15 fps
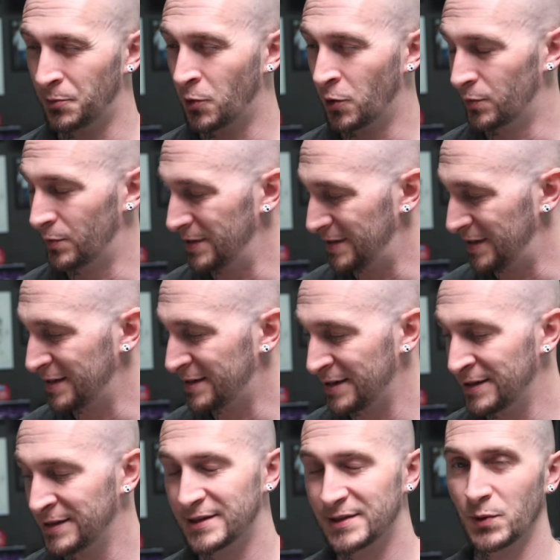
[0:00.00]
more
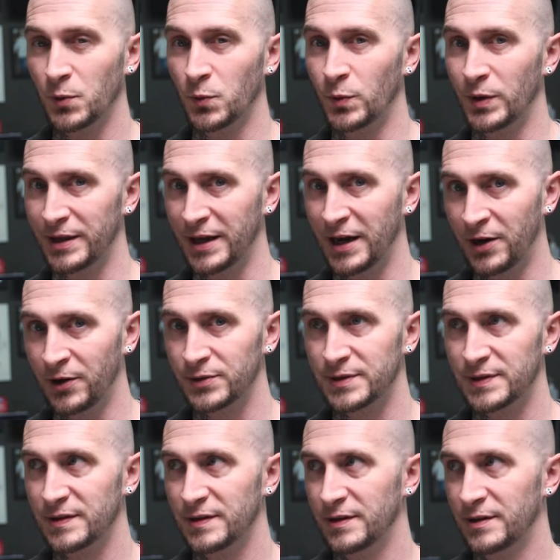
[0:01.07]
resistance without